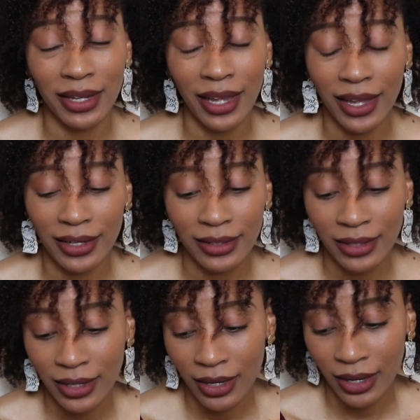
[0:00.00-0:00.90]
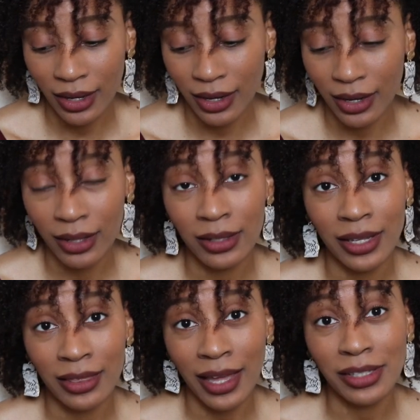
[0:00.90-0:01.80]
Again, uh,
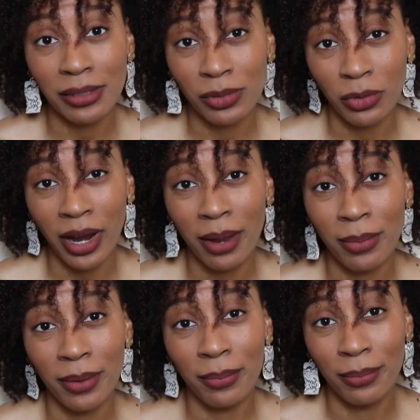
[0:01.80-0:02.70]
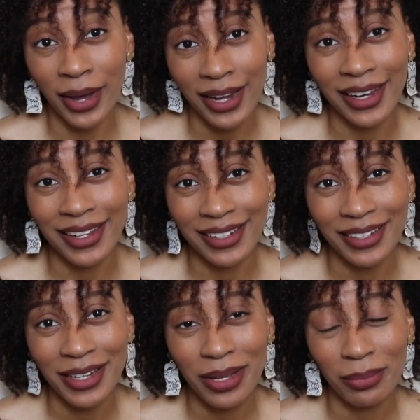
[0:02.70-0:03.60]
click that subscribe button
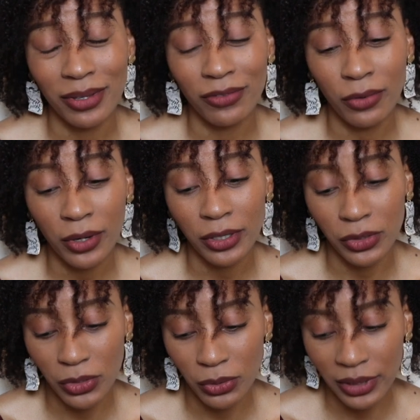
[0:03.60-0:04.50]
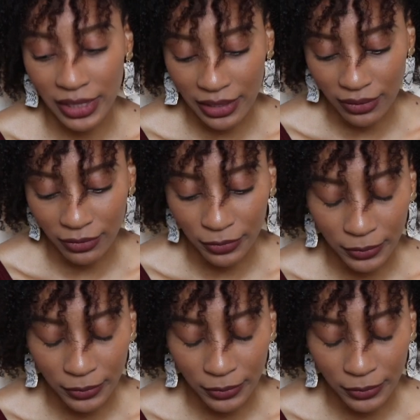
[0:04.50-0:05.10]
before you do leave,